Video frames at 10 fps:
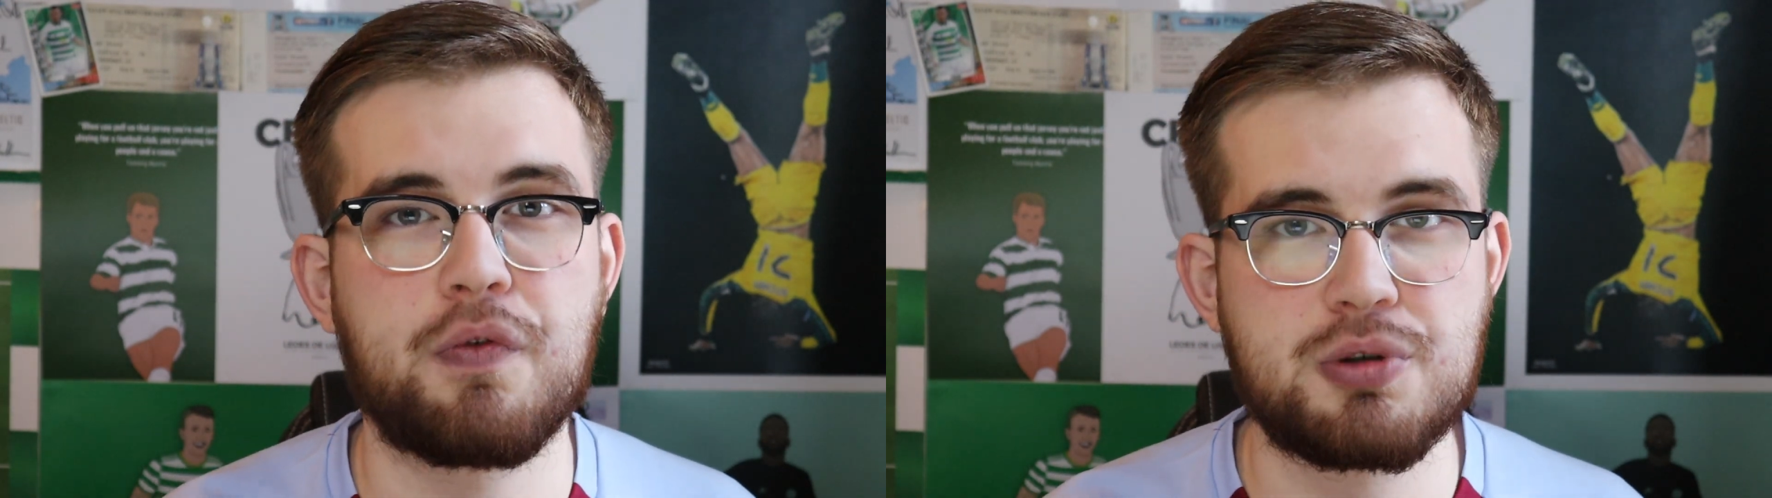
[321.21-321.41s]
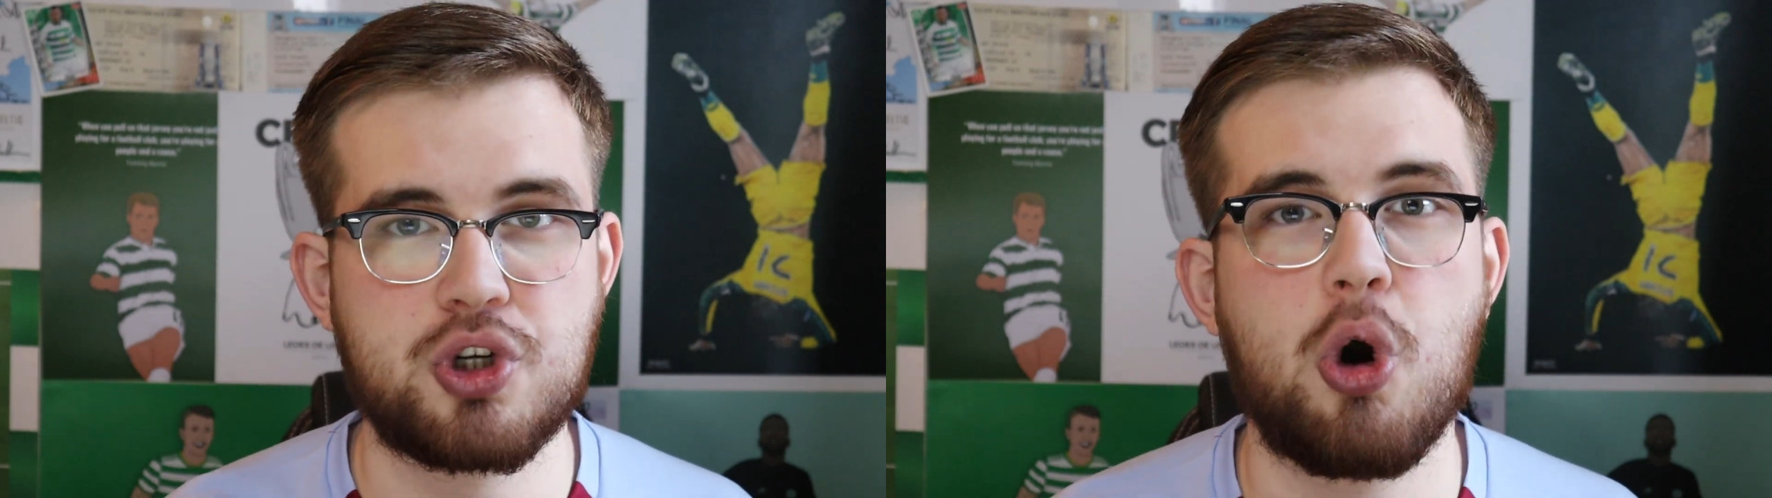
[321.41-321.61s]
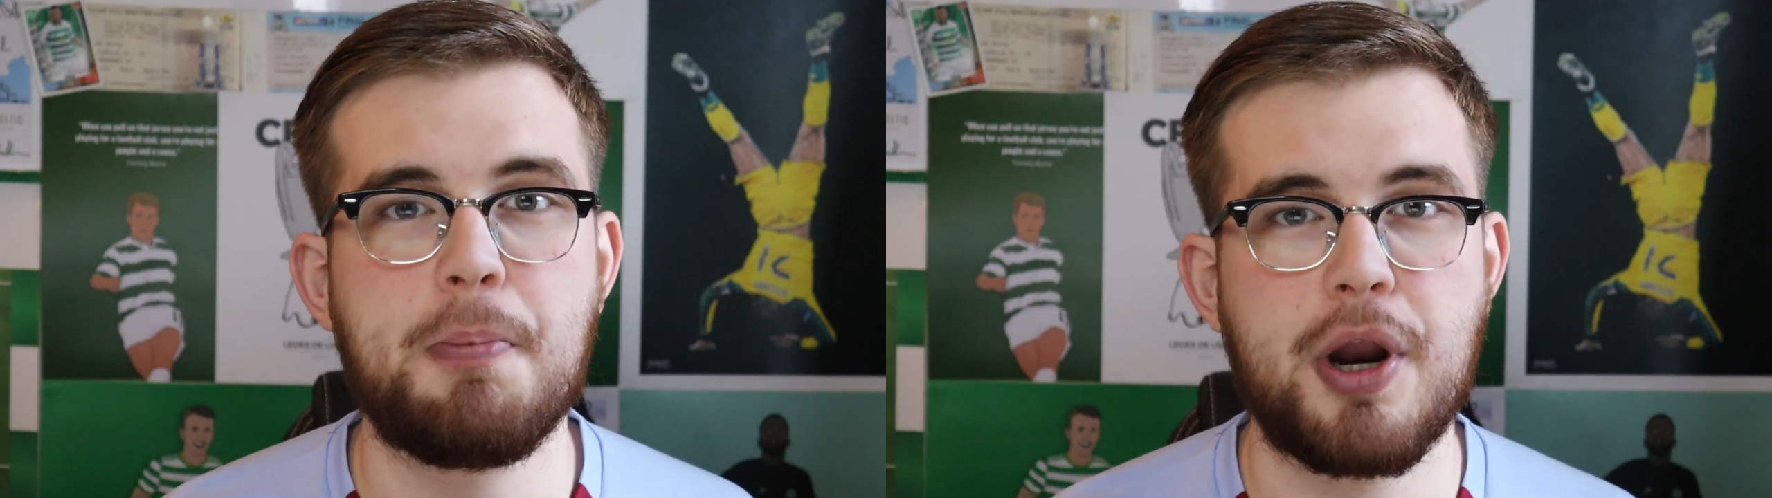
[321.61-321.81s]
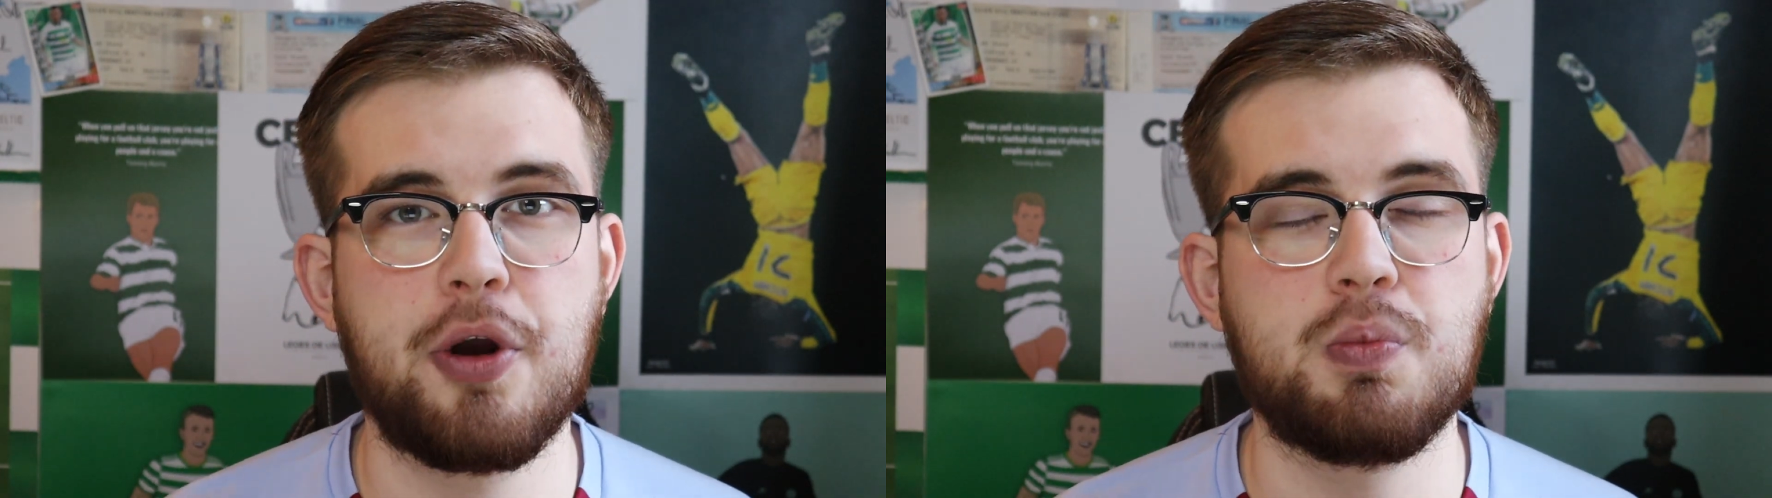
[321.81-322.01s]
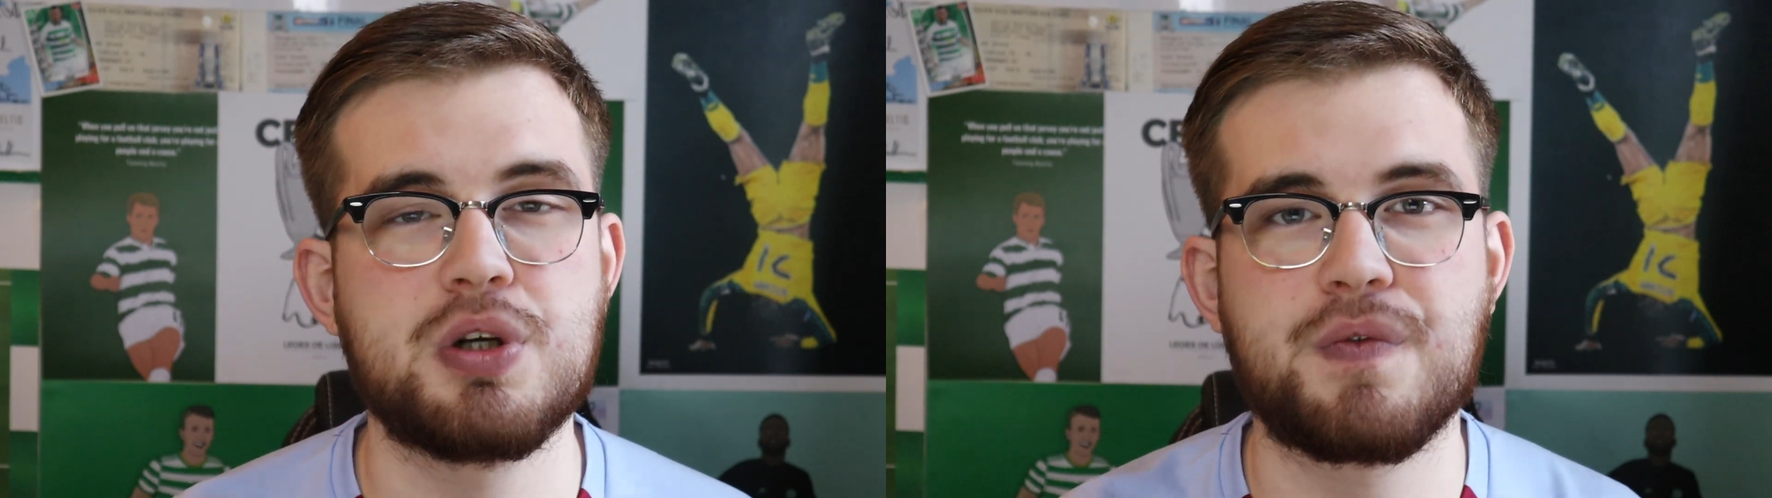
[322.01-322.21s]
from Scott
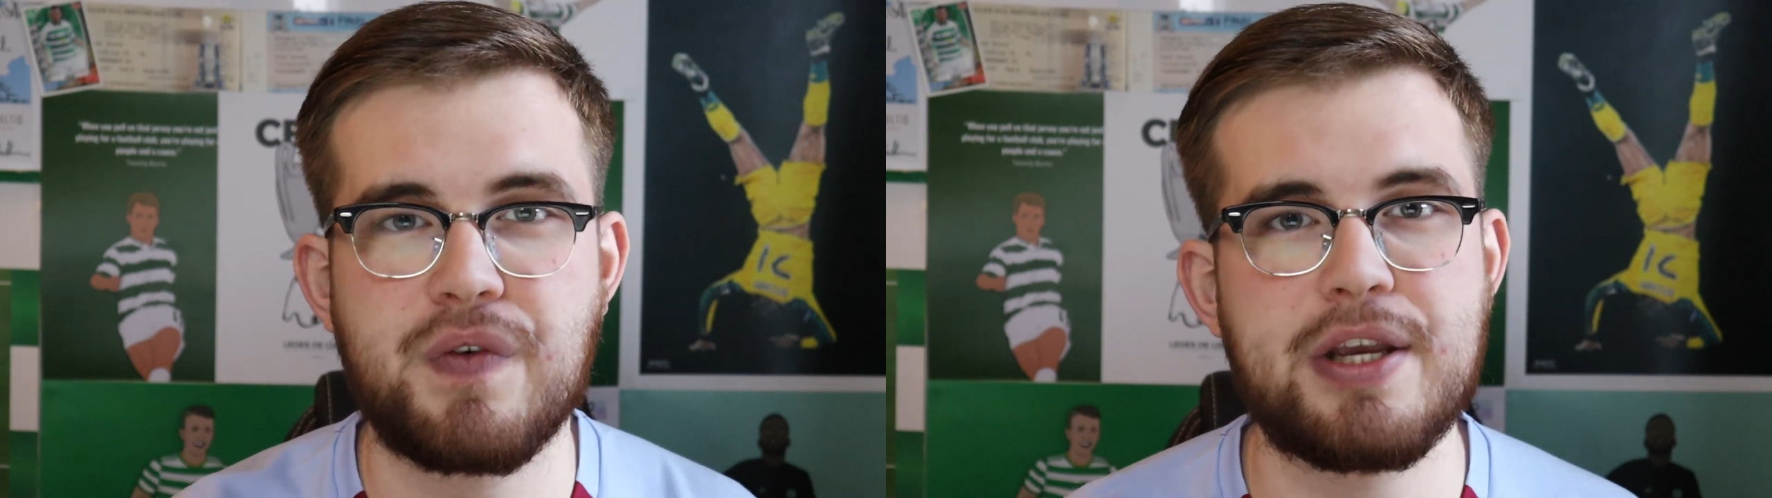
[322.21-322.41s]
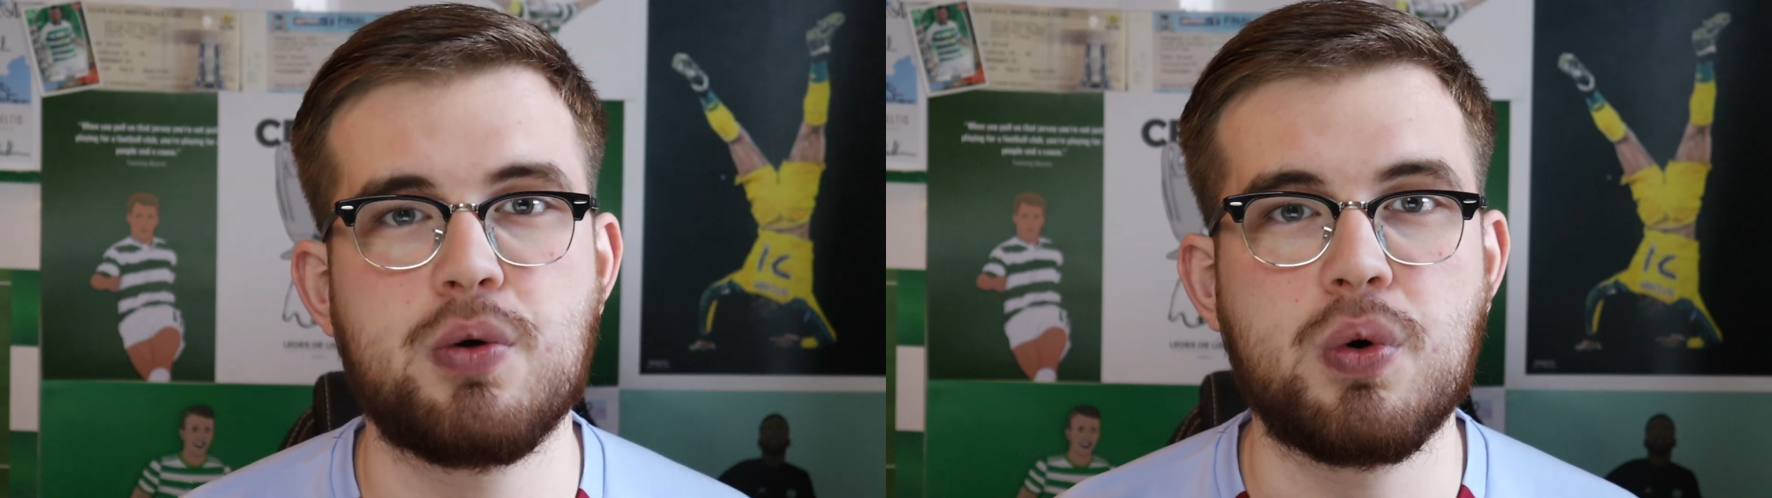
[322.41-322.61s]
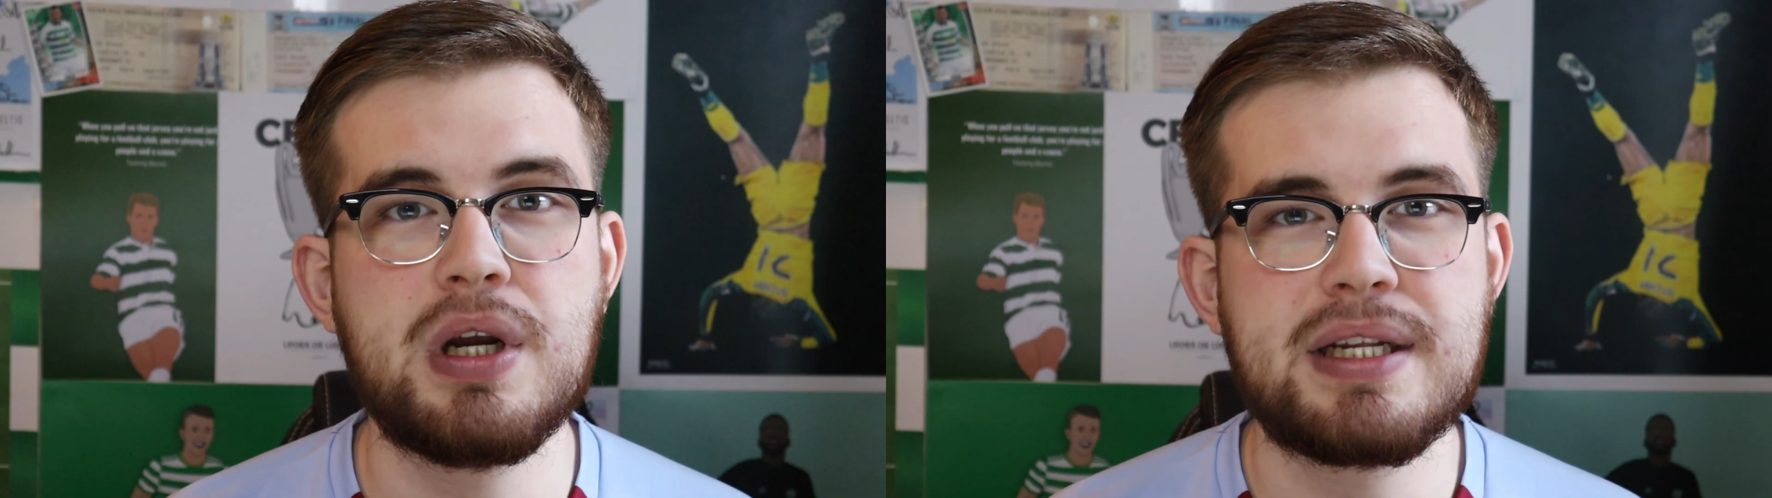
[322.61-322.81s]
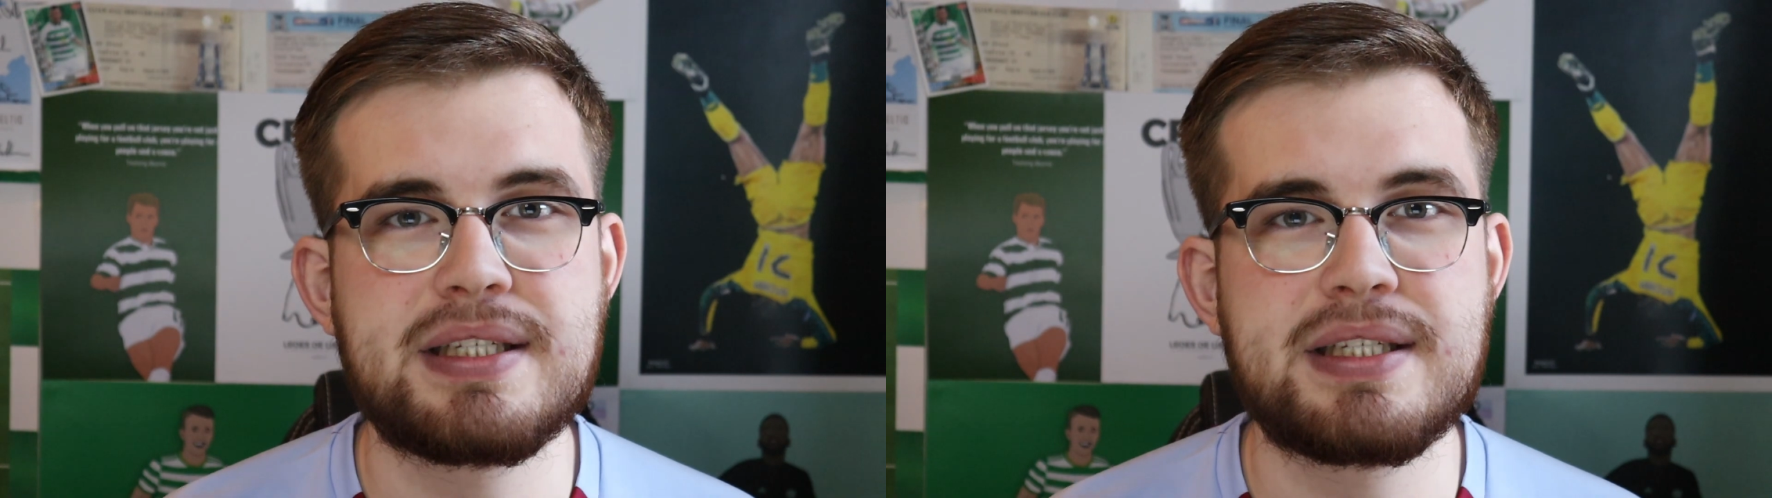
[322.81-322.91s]
Brown was vital